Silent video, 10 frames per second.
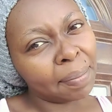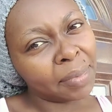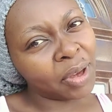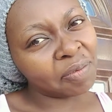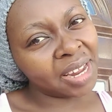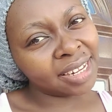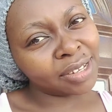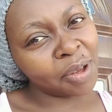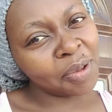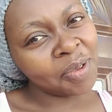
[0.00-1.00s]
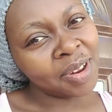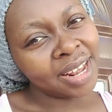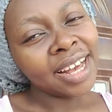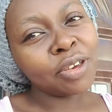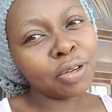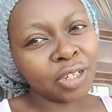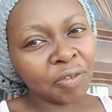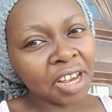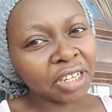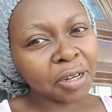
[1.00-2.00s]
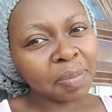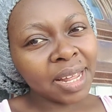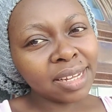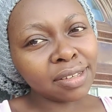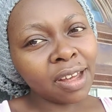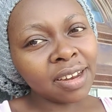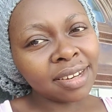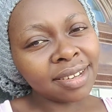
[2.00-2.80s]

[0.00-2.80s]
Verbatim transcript: you have done so your notification bell is on